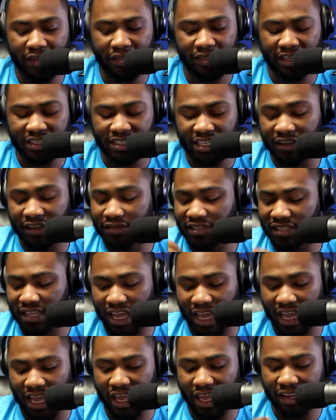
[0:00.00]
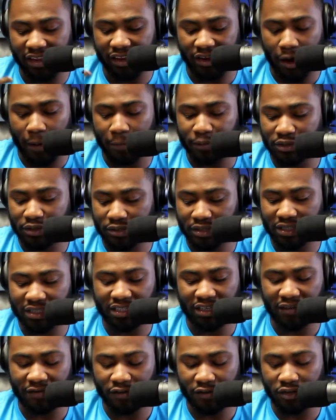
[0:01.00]
the Chiefs and their
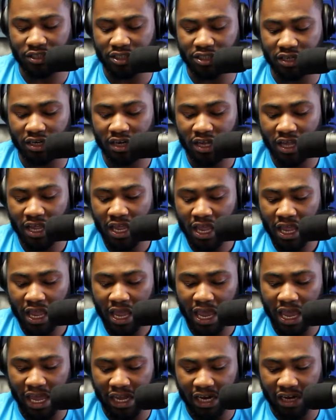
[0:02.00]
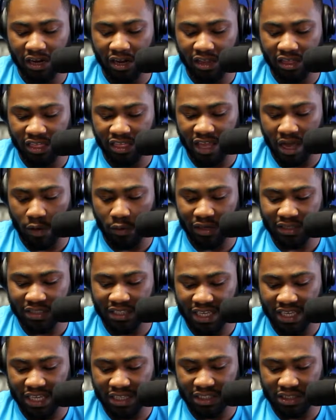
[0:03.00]
opportunities in the future. And another thing I wanted
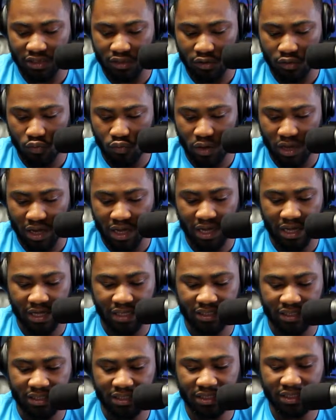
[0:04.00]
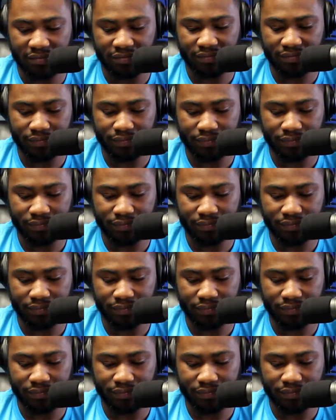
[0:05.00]
to get to was,